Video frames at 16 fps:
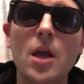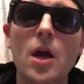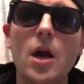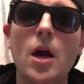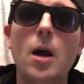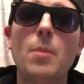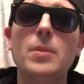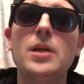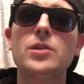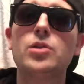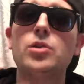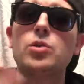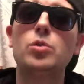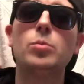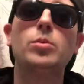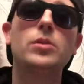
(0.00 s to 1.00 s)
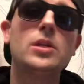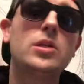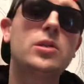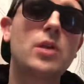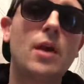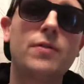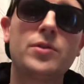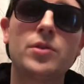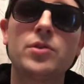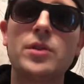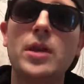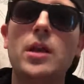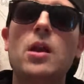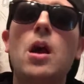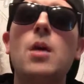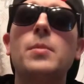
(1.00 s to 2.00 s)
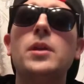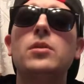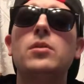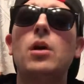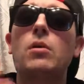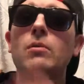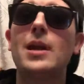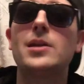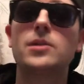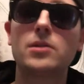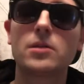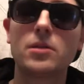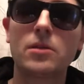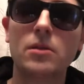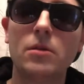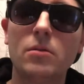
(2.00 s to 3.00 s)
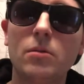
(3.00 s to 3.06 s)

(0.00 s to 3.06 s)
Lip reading: it's 2 police officers that come and arrest